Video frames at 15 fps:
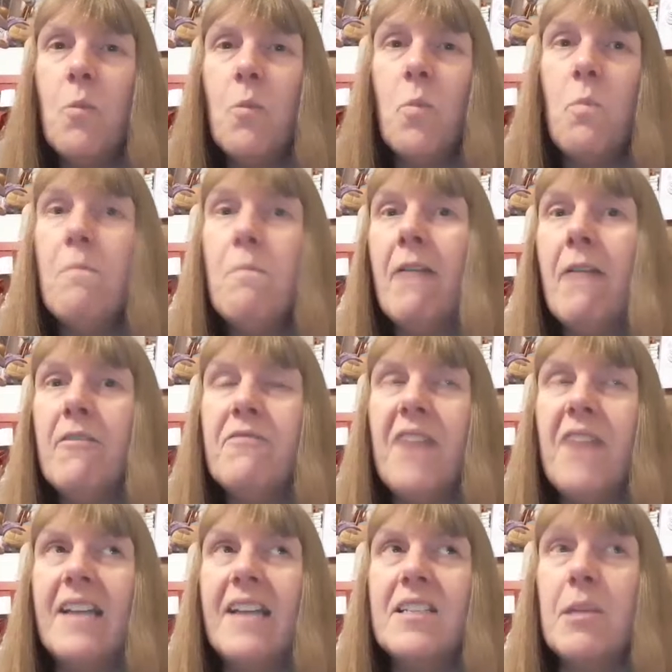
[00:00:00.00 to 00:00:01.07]

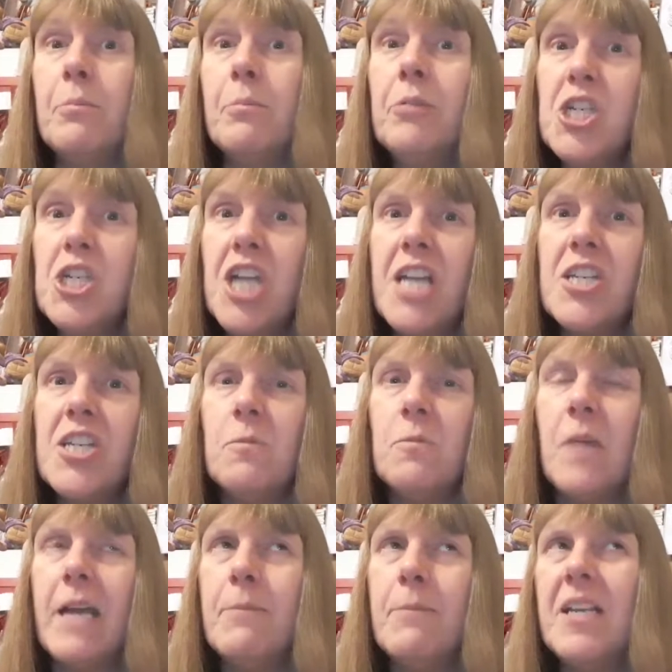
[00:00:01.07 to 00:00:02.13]
matter-of-fact appreciation
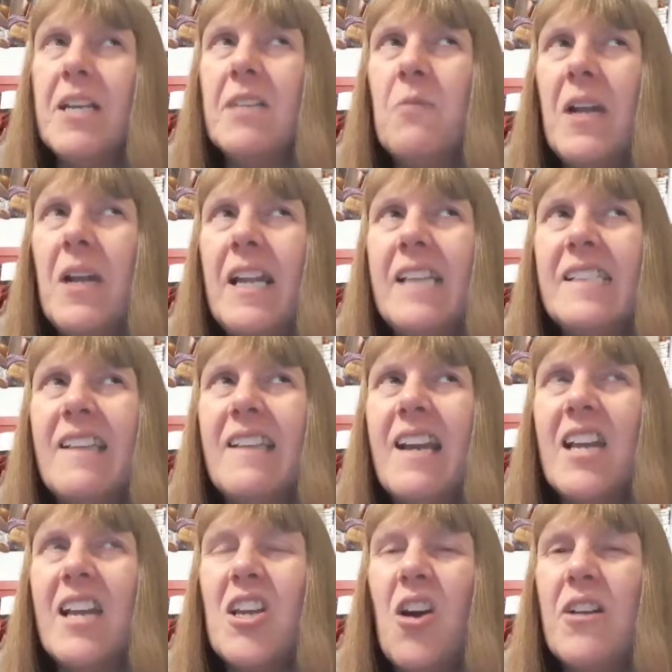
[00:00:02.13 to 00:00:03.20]
way. But when it's
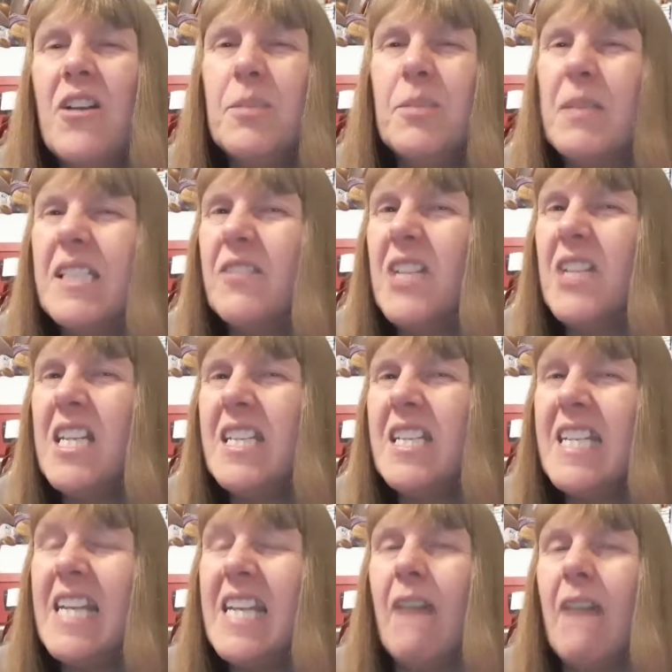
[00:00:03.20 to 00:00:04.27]
like a guy specifically
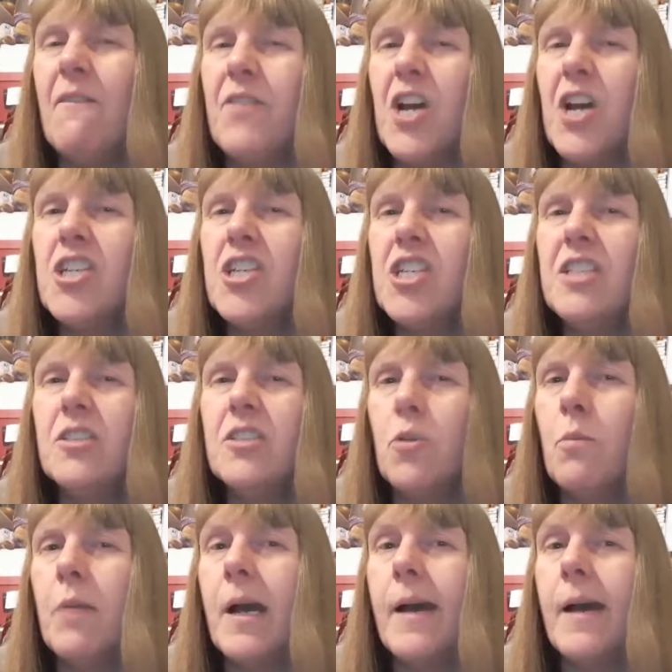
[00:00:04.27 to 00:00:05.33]
seeking out virgins
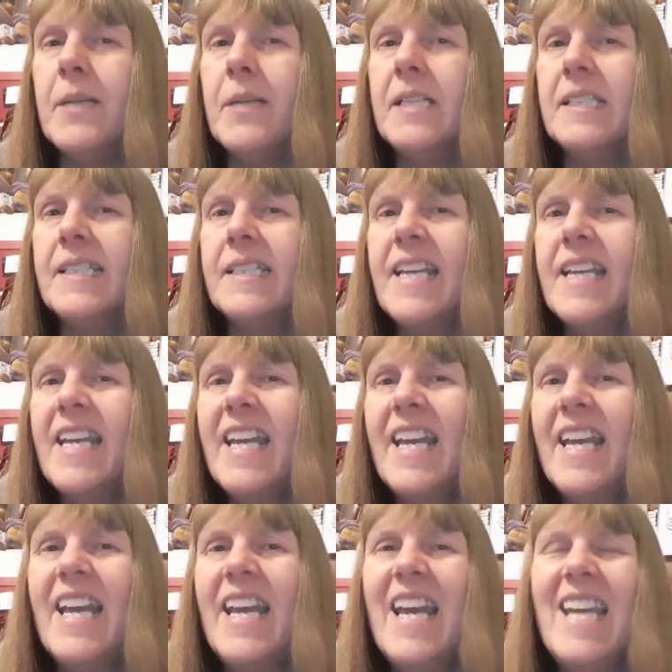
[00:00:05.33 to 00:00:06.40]
on purpose,
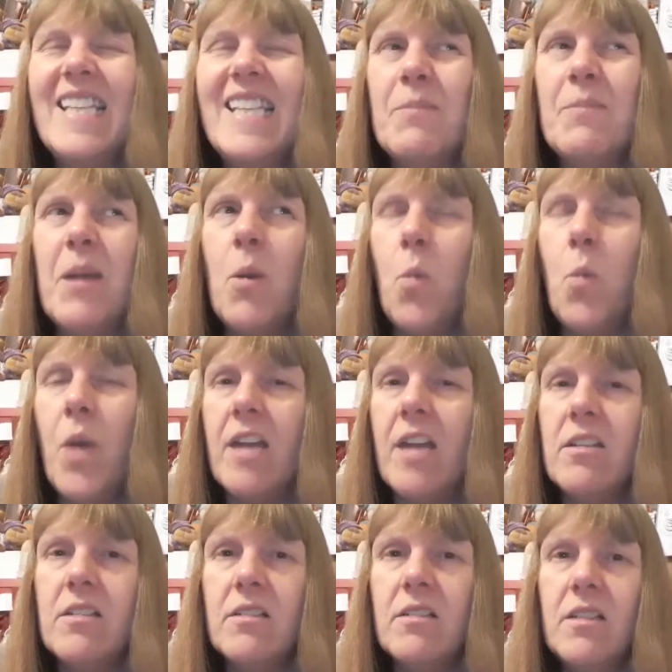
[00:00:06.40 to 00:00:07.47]
it's a bit
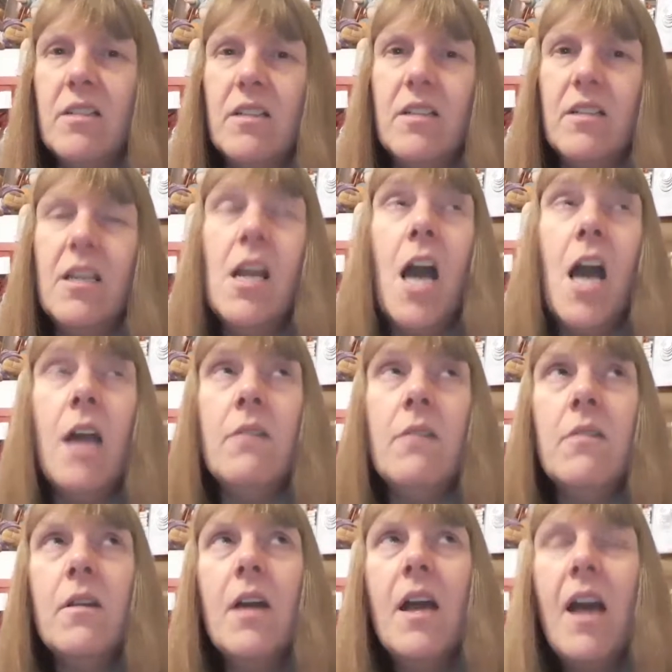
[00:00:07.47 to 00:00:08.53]
weird, you
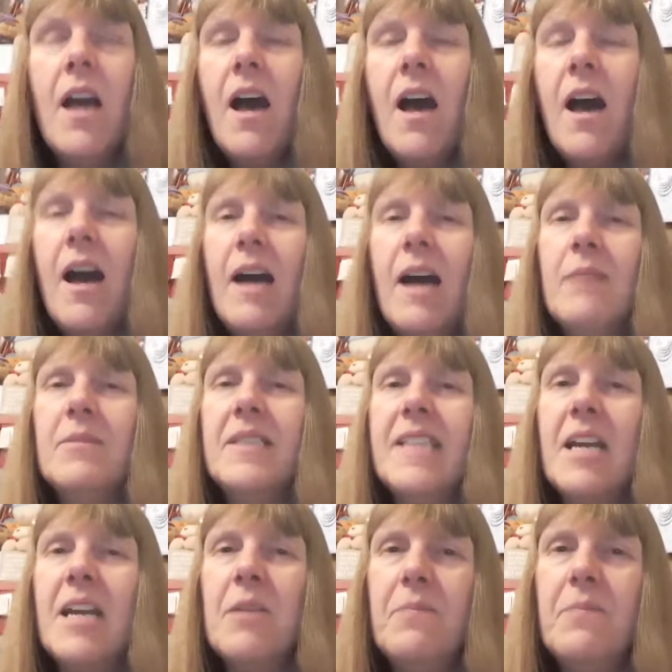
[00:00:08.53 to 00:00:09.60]
know.
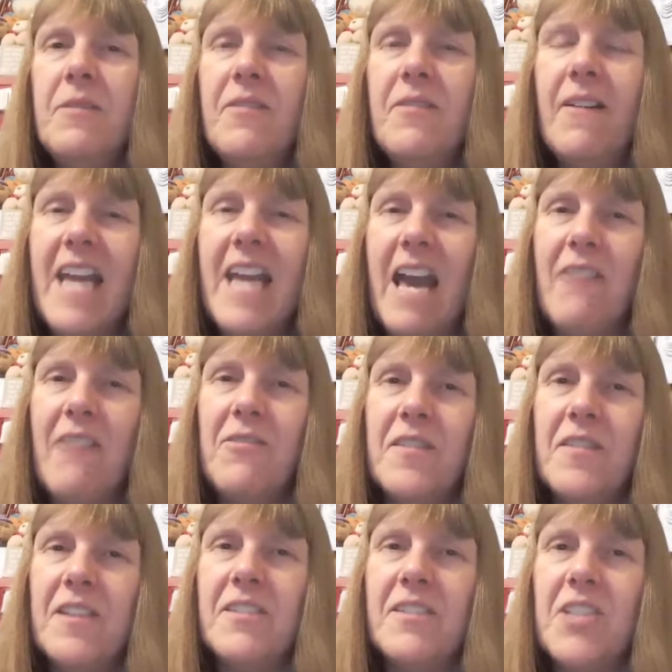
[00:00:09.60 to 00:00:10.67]
So be very careful
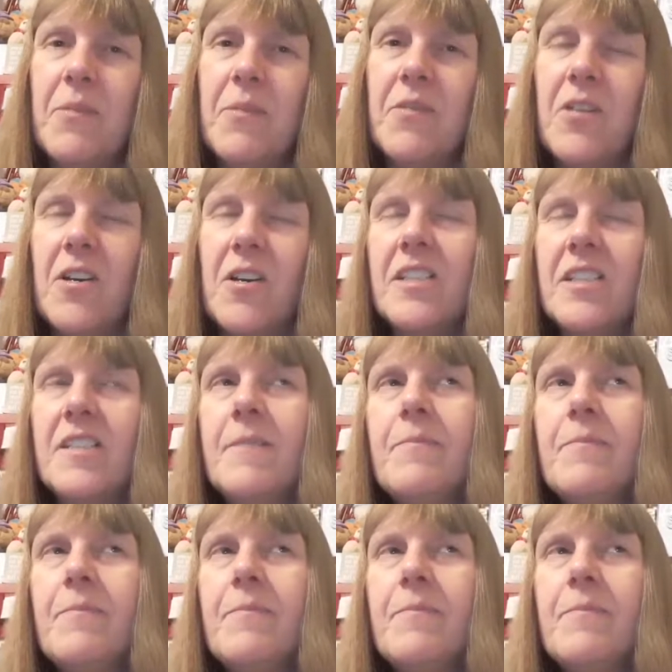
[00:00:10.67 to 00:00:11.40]
of those type of guys,